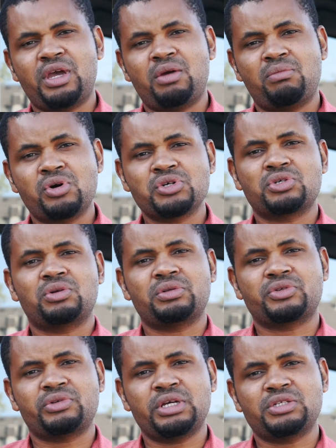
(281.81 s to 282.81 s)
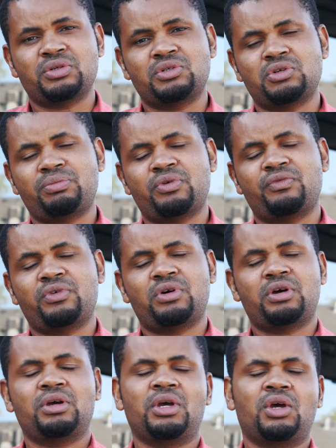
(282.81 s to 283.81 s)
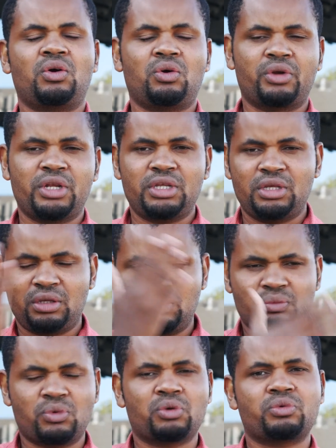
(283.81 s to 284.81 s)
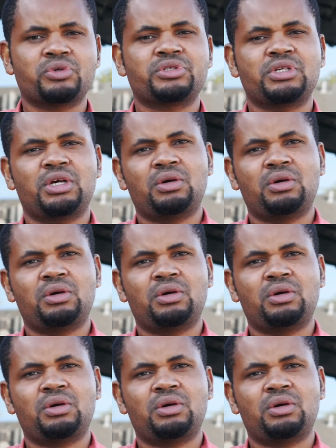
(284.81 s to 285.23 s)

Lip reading: emotional stress on top of already what was